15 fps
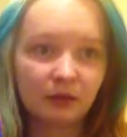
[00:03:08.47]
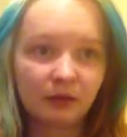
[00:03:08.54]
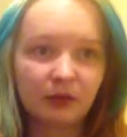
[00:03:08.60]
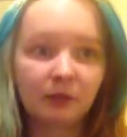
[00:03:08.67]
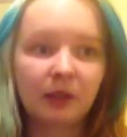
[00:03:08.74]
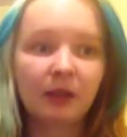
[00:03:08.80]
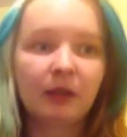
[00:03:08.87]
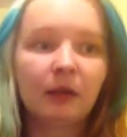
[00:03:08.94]
To
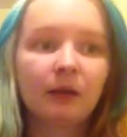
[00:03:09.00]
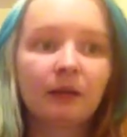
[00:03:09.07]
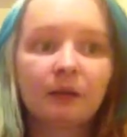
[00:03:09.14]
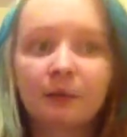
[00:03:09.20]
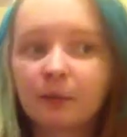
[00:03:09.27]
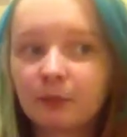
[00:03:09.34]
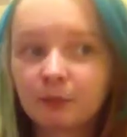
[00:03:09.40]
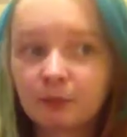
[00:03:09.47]
me,
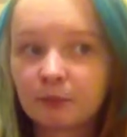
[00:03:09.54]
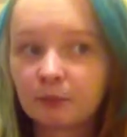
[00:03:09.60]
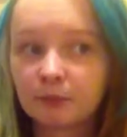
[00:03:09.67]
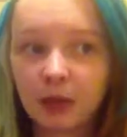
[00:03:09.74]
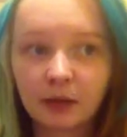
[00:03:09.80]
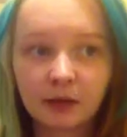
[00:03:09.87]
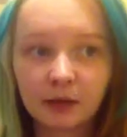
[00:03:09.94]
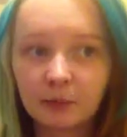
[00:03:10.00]

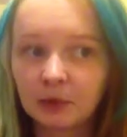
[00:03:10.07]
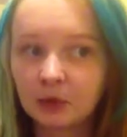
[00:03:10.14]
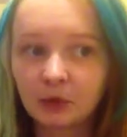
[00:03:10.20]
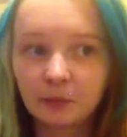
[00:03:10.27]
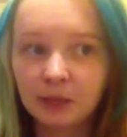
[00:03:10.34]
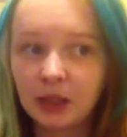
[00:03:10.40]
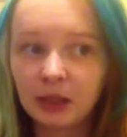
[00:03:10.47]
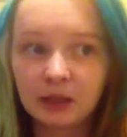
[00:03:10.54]
that chemical
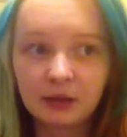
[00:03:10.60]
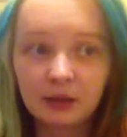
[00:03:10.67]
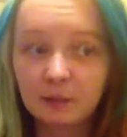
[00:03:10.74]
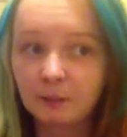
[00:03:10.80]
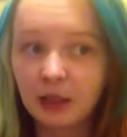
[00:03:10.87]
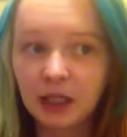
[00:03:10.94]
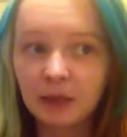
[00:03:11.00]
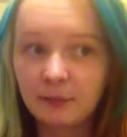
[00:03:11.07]

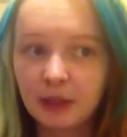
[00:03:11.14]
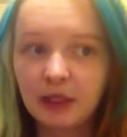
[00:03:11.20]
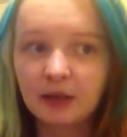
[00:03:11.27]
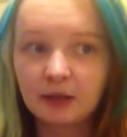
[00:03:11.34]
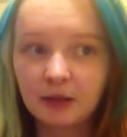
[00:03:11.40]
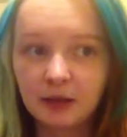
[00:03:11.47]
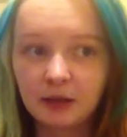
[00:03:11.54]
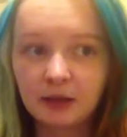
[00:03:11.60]

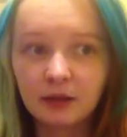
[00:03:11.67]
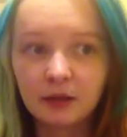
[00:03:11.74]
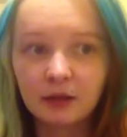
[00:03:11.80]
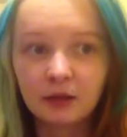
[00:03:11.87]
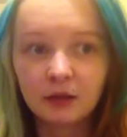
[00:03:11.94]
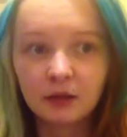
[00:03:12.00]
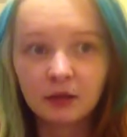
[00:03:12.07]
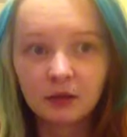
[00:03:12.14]
PPD
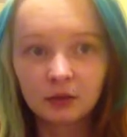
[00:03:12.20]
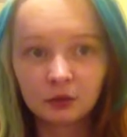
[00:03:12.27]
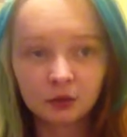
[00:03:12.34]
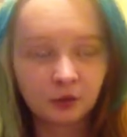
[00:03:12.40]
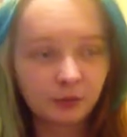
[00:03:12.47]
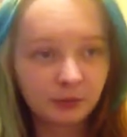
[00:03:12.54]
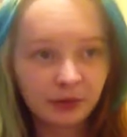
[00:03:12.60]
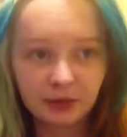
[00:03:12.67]

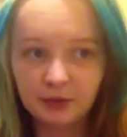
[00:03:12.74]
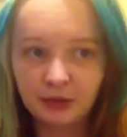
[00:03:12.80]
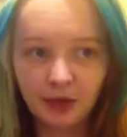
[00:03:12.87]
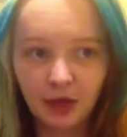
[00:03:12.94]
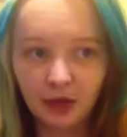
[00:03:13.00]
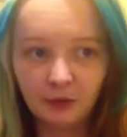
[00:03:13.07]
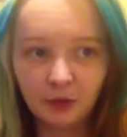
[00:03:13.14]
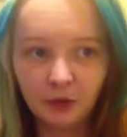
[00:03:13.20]
shouldn't be in your
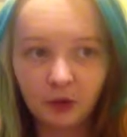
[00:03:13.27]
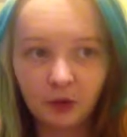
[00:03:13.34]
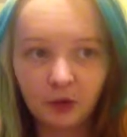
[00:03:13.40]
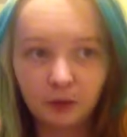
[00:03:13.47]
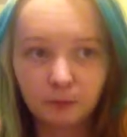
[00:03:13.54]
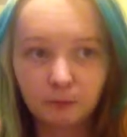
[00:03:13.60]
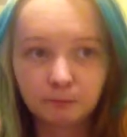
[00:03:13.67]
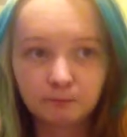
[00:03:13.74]
hair at
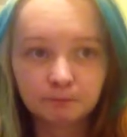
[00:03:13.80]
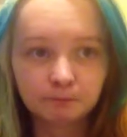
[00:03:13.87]
all